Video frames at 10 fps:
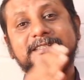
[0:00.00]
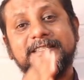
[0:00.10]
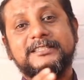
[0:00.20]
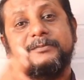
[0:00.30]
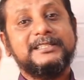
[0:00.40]
years,
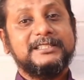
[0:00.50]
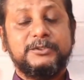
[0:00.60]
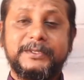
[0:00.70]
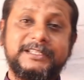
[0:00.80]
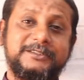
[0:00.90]
6 months
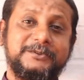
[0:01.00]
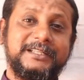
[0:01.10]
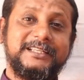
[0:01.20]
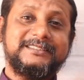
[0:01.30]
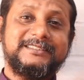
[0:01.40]
and 22
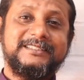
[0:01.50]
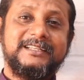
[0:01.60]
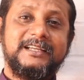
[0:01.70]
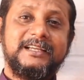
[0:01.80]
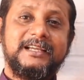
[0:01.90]
days.
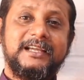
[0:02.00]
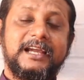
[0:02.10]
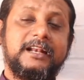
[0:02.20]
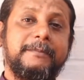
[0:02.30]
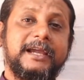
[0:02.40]

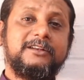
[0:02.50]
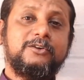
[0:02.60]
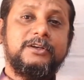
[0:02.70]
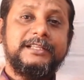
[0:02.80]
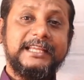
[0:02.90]
And a man
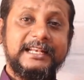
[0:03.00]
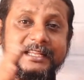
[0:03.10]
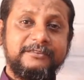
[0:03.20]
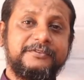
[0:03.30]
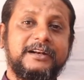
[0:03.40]
called
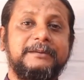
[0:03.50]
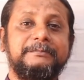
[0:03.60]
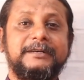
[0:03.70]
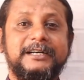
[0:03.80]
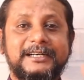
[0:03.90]
Ely
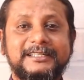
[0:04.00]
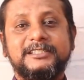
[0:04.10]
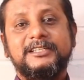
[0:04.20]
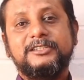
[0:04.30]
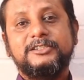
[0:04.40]
from
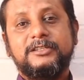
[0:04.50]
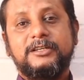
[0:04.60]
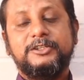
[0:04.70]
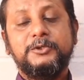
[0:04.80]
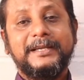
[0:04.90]

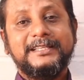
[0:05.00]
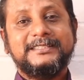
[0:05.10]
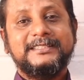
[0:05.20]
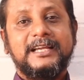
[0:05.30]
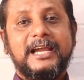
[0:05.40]

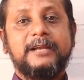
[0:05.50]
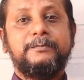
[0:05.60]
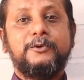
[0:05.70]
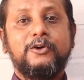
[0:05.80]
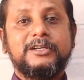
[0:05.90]
US
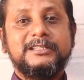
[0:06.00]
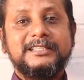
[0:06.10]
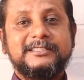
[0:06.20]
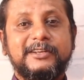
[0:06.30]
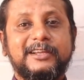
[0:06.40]
had broken
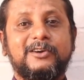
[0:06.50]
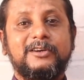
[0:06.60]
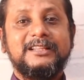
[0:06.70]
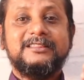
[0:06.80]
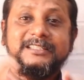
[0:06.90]
this
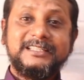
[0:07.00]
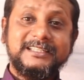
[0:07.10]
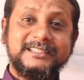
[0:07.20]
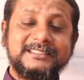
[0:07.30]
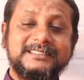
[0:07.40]
record in 3
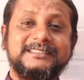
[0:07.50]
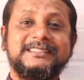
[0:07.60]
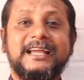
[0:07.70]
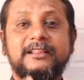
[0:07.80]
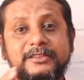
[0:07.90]
years
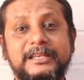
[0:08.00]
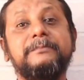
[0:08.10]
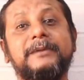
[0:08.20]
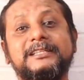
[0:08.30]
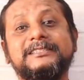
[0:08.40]
and
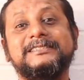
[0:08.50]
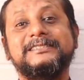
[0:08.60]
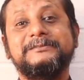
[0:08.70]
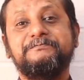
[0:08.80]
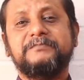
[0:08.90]
3
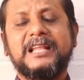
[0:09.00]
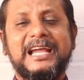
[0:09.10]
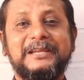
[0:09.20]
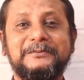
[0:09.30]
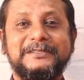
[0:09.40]
months.
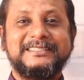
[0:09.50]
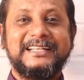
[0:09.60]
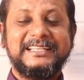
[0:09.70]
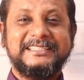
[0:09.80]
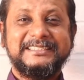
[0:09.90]
I was
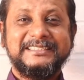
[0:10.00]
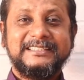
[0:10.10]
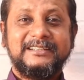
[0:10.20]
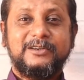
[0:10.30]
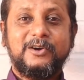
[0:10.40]
like,
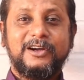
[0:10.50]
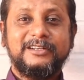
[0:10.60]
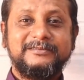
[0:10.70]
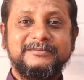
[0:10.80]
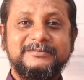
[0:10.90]
God,
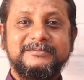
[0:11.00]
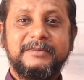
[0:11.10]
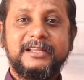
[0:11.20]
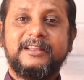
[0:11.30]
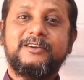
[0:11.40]

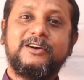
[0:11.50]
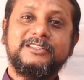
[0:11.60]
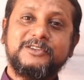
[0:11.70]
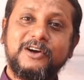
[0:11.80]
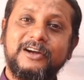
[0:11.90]
my record
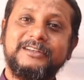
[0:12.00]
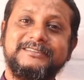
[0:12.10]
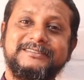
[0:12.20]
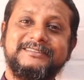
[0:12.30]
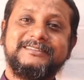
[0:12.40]
is gone.
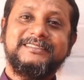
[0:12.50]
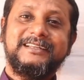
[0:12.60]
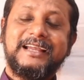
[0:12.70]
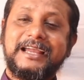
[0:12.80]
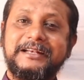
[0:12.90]

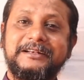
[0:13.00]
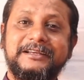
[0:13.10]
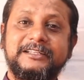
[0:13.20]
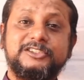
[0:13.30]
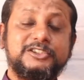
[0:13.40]
And
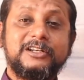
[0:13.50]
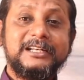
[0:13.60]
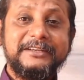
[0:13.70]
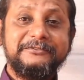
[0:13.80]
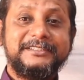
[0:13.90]
it's
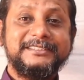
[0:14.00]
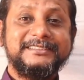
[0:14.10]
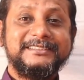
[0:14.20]
short-lived.